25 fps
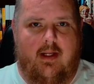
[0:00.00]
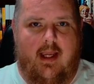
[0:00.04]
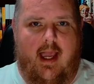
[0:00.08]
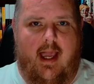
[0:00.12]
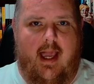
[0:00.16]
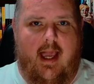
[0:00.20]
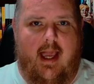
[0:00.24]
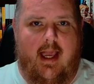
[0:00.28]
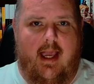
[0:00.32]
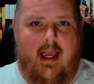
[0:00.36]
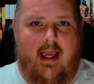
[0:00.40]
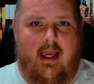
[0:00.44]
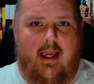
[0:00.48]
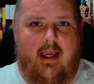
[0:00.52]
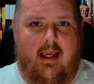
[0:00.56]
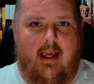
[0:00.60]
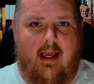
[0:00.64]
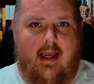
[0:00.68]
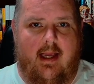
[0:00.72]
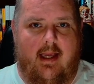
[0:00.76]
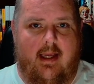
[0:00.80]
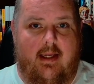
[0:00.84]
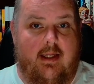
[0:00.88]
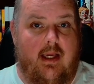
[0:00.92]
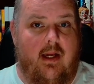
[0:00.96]

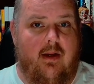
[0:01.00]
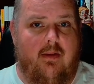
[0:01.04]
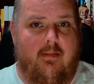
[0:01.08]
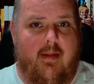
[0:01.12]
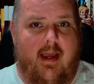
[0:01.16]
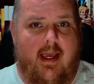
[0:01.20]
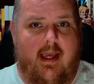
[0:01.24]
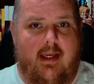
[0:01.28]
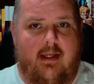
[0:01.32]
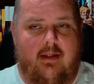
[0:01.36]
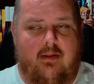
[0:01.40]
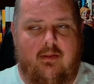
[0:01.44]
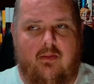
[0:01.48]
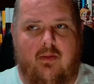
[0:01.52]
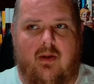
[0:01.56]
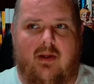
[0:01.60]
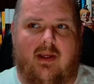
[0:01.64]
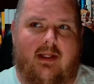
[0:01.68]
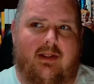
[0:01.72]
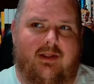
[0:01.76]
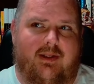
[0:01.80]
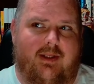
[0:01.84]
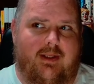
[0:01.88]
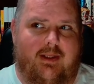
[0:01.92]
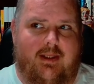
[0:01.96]
a young man, well,
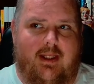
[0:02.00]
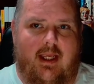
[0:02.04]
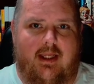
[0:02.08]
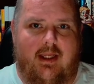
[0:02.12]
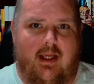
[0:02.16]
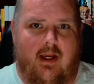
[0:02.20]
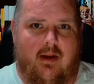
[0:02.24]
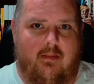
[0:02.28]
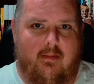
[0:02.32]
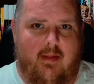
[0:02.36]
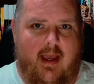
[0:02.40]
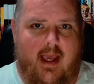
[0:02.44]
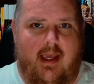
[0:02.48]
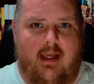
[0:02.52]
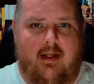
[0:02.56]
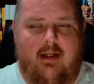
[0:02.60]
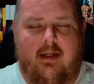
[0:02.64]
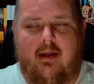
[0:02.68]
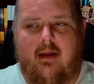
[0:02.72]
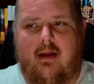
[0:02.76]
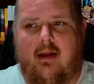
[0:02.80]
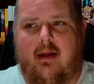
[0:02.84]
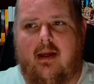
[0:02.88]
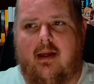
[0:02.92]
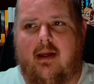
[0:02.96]
I shouldn't say young man,
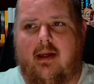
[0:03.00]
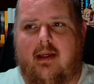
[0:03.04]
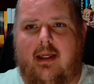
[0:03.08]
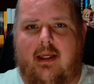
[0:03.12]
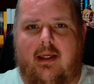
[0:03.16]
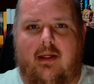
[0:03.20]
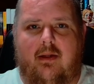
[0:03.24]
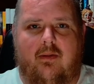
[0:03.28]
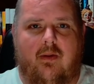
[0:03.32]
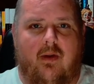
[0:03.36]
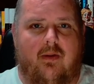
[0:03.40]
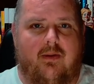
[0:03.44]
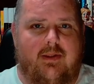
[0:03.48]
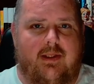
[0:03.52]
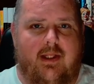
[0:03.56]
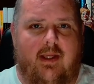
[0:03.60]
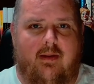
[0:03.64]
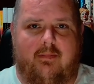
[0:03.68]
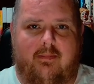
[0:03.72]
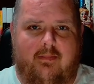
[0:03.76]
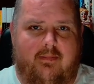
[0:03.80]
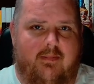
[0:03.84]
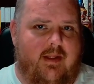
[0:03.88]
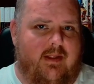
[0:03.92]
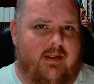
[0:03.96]
he grows
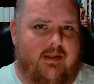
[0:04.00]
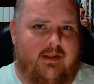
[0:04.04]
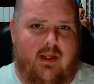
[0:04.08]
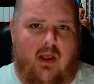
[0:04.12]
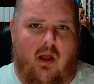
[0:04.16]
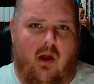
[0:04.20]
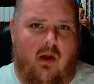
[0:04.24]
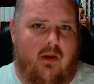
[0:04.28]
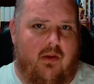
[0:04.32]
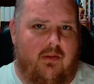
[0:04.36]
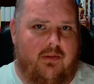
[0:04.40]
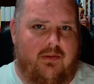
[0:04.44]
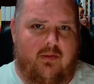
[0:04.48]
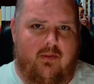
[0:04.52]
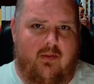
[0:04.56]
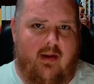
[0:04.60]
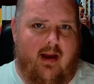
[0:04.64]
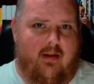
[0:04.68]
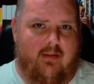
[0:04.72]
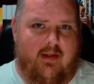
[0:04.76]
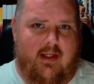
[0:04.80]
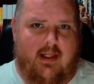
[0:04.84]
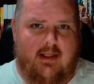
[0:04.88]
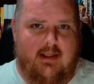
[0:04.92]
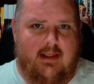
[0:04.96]
up, it's all
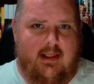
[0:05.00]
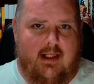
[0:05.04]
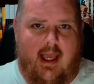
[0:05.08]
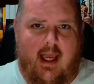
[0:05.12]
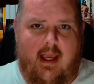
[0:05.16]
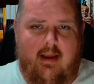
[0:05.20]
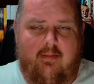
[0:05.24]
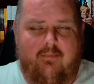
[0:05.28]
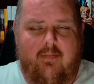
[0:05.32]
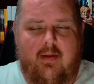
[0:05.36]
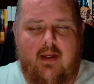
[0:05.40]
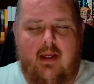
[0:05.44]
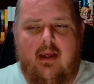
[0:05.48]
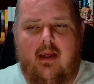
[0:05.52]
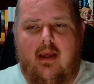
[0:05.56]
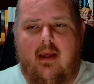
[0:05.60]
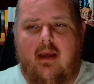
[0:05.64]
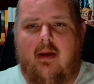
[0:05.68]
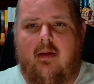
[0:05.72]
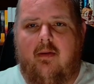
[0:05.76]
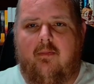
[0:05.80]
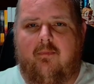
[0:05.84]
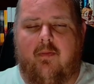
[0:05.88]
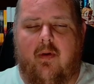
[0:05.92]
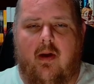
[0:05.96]
throughout his life,
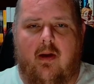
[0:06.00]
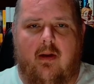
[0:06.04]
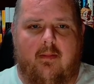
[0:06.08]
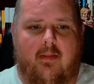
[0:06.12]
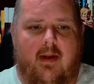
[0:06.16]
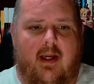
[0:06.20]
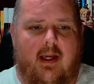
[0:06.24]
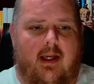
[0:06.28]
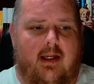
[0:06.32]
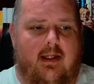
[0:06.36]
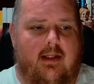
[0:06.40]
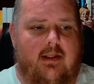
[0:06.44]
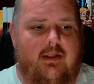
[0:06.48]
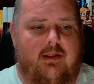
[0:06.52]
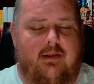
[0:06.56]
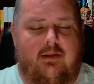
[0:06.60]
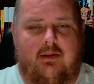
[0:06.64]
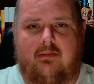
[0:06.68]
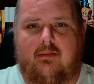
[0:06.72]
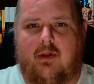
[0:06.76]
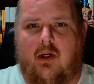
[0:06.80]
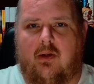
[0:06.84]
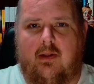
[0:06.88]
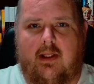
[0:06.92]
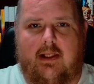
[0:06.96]
from
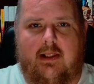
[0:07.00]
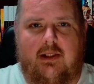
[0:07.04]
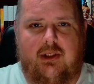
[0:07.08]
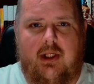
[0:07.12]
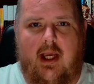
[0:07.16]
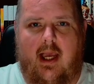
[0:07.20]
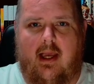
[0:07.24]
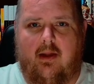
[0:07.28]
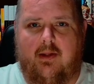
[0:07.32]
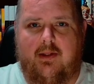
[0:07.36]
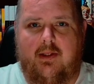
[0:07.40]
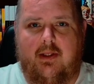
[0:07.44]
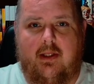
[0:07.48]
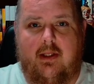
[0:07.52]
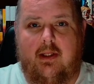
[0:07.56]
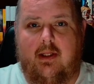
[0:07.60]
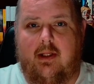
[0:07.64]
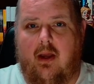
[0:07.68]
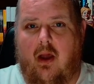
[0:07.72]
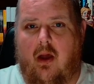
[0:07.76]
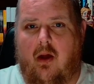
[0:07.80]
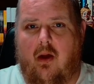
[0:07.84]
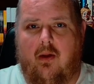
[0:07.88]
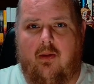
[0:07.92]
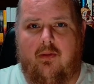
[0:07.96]
early childhood
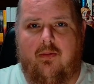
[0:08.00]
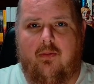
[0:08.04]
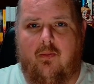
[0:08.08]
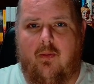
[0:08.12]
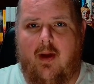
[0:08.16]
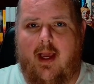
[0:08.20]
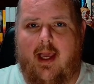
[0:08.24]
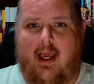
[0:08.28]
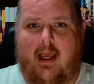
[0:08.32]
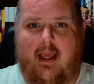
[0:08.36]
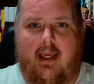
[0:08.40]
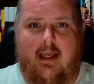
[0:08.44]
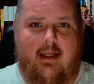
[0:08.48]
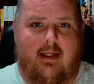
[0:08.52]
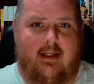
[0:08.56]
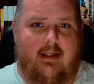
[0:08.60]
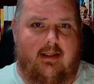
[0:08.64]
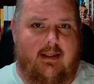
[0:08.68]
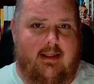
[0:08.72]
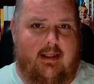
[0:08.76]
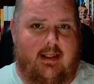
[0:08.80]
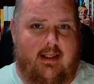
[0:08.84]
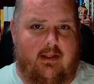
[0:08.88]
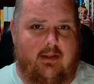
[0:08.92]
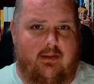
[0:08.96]
all the way
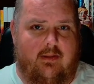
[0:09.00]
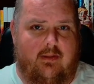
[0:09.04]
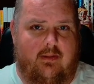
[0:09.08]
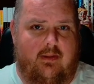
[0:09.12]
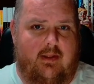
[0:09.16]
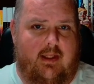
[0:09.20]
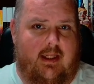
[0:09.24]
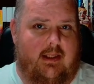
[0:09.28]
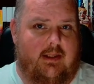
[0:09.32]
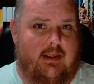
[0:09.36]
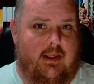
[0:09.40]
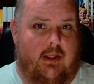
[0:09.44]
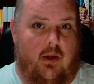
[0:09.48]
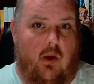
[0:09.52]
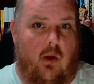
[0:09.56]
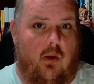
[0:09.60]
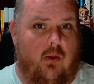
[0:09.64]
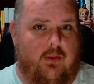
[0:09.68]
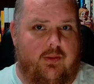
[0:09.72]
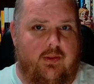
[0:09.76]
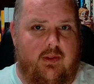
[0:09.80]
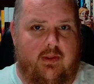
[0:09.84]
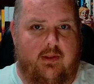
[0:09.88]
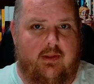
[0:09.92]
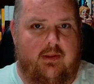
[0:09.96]
until he's an
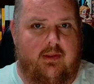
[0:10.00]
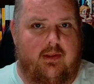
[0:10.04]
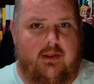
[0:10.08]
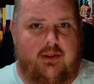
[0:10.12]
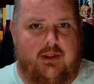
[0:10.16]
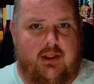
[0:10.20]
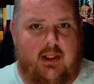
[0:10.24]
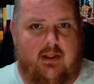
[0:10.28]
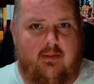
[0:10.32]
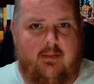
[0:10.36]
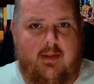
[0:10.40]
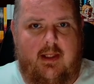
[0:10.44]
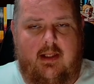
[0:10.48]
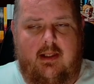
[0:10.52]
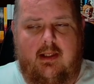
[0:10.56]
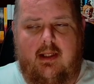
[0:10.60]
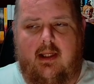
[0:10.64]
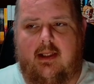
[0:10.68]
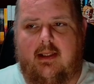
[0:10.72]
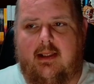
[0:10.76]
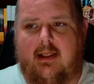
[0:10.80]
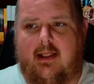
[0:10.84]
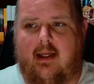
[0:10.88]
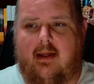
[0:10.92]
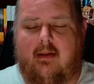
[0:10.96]
older gentleman.
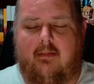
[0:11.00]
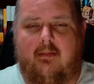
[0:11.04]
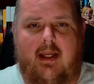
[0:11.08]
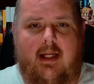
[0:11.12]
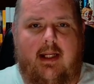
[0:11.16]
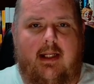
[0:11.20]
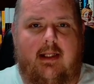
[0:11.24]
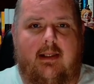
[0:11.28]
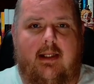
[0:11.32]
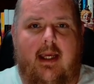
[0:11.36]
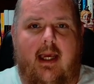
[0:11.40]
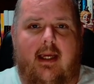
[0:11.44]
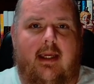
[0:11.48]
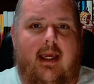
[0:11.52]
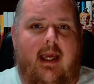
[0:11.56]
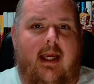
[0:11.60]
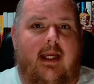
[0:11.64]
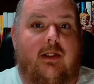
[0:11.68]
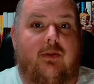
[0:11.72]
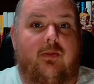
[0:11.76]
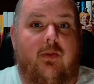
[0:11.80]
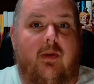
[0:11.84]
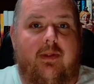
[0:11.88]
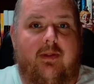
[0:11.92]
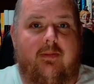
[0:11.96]
It's many
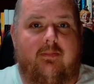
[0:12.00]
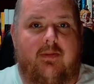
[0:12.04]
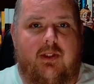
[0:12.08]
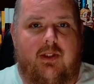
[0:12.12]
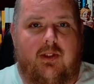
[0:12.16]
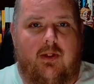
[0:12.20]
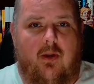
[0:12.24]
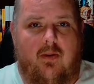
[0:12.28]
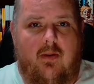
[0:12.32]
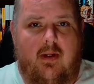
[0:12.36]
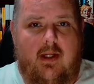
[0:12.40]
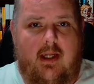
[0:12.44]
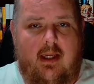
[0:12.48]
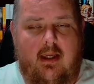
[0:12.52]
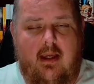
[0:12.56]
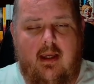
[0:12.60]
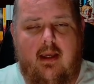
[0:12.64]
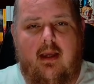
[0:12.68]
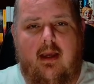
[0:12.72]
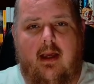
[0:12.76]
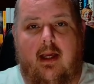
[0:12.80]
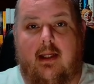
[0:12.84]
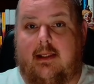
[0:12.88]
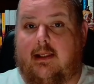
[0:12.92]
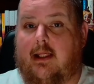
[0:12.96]
decades worth of story,
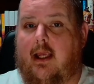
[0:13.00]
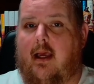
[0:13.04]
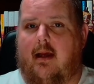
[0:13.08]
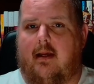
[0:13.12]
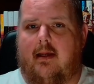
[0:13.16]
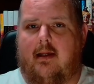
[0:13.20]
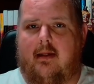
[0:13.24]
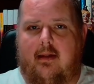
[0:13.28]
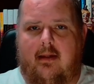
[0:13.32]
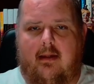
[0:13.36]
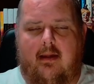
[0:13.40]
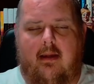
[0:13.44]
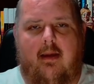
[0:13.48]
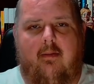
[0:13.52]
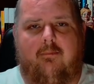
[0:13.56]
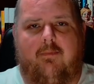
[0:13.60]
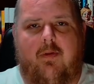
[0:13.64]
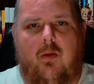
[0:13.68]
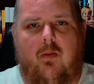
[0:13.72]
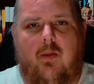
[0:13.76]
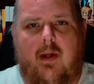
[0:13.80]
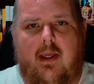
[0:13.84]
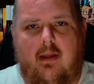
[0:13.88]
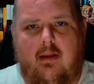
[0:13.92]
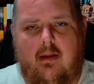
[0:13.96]
a saga, if
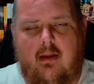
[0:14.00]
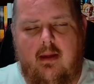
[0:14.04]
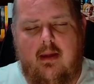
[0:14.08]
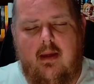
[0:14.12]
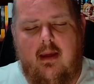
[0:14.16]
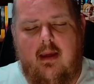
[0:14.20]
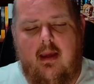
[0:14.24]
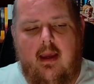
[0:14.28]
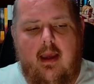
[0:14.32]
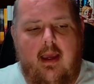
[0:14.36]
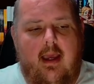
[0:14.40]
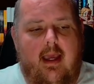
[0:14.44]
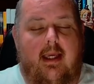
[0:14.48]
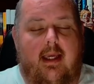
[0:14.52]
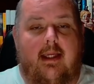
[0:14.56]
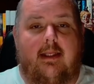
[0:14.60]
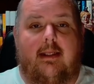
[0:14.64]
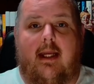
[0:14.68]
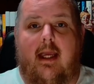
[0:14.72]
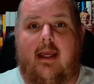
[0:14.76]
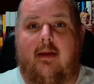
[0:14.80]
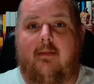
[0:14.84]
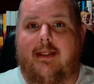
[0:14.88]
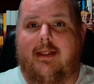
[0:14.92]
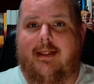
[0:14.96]
you will. His
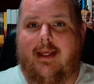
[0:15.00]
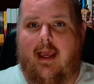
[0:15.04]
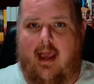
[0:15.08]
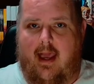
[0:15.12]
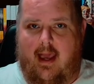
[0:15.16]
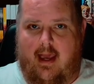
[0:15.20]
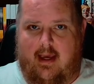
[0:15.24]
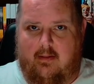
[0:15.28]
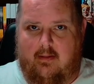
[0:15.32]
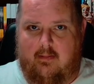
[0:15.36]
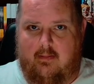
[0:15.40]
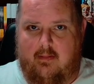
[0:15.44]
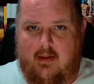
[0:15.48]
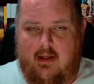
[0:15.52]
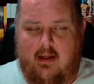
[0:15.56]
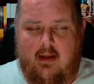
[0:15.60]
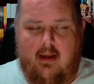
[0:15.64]
name is Adam.